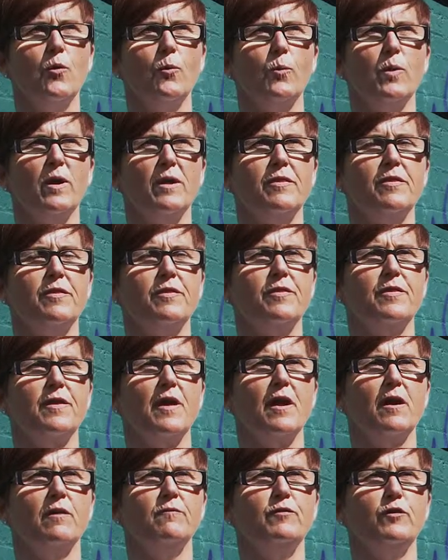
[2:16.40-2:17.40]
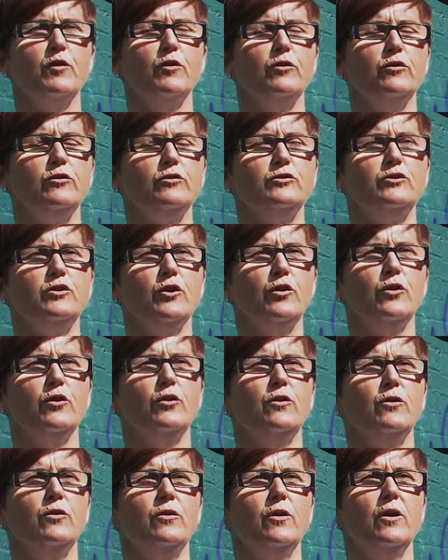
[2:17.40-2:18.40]
with a view
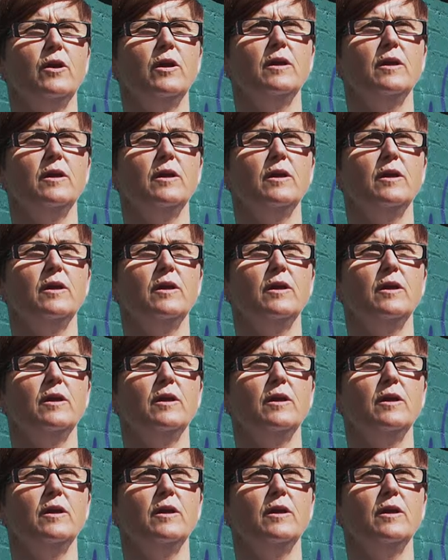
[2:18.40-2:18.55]
to